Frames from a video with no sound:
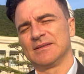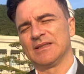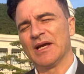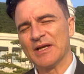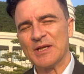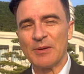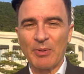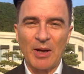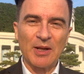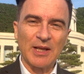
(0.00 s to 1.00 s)
yeah, in
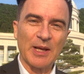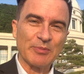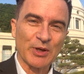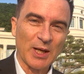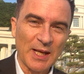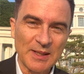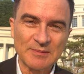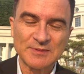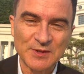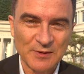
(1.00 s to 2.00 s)
Nepal, I
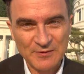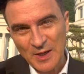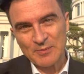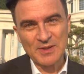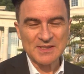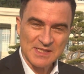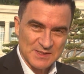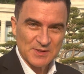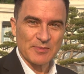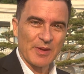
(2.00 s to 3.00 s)
proclaim to the VIPs and
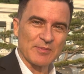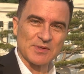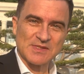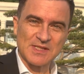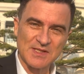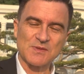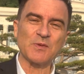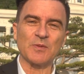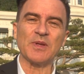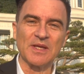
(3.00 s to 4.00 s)
to the members, this
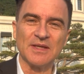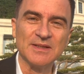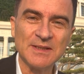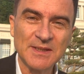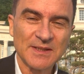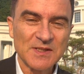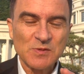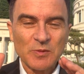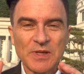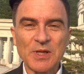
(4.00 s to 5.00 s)
will be
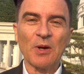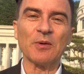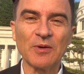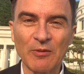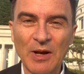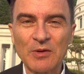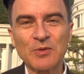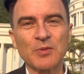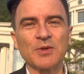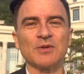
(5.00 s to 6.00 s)
known around the
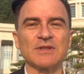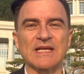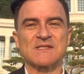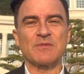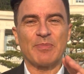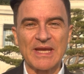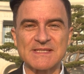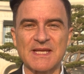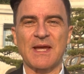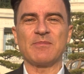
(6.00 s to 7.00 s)
world as the base
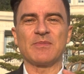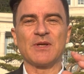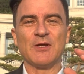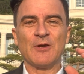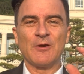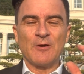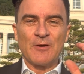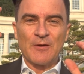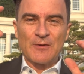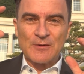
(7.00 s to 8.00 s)
camp,
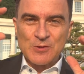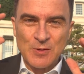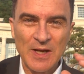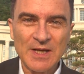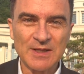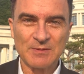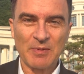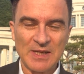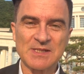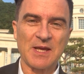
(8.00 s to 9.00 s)
training
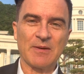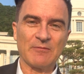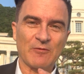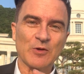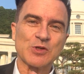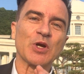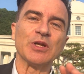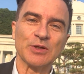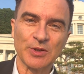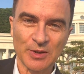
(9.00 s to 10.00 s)
base camp for
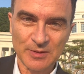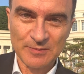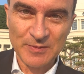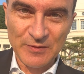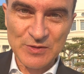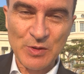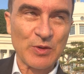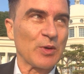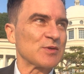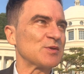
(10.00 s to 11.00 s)
Chonilguk. So
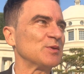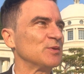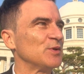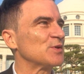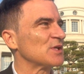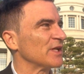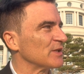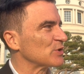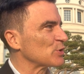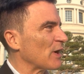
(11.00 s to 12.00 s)
those who usually
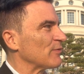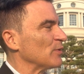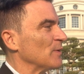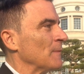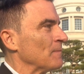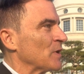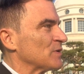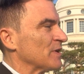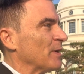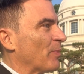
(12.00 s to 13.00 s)
travel
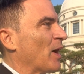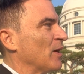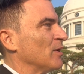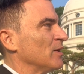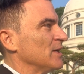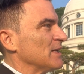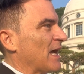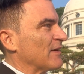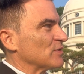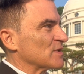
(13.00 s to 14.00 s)
to Nepal
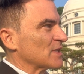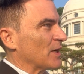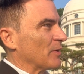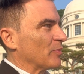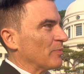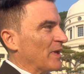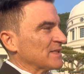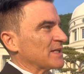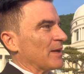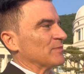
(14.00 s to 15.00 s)
have to set up a base
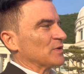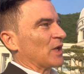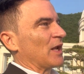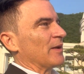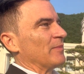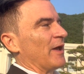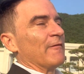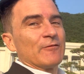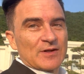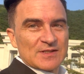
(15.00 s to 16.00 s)
camp to climb
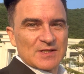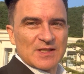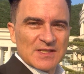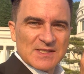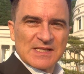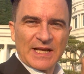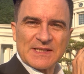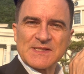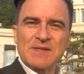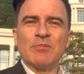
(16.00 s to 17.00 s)
Everest. So this is like a
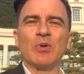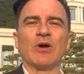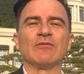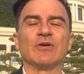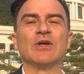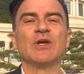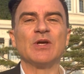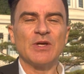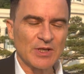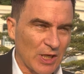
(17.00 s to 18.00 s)
symbol of
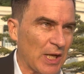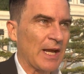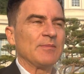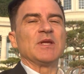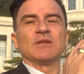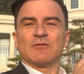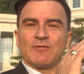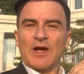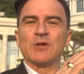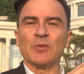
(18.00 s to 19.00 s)
climbing the
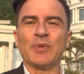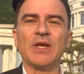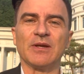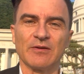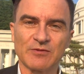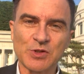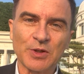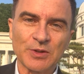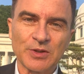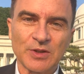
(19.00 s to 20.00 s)
final peak of
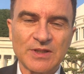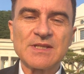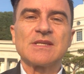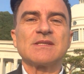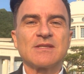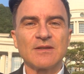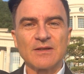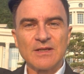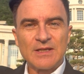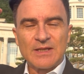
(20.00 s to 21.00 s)
Chonilguk.
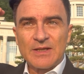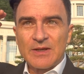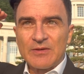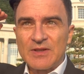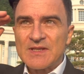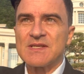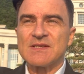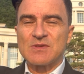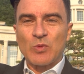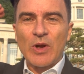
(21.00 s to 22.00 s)
This
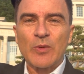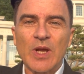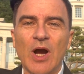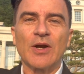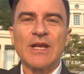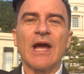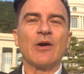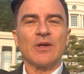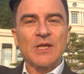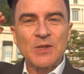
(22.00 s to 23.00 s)
is where we are now
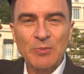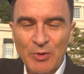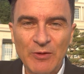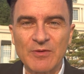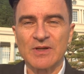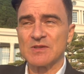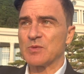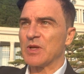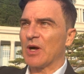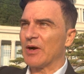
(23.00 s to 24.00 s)
in the Providence.
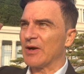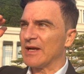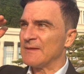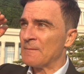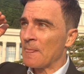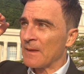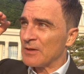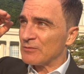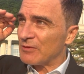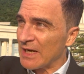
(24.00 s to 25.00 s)
We are
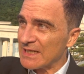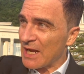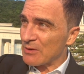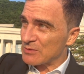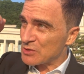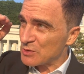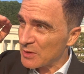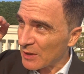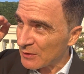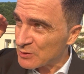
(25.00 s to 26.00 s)
right now
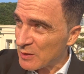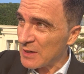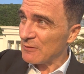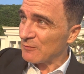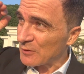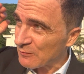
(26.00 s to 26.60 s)
doing our training for the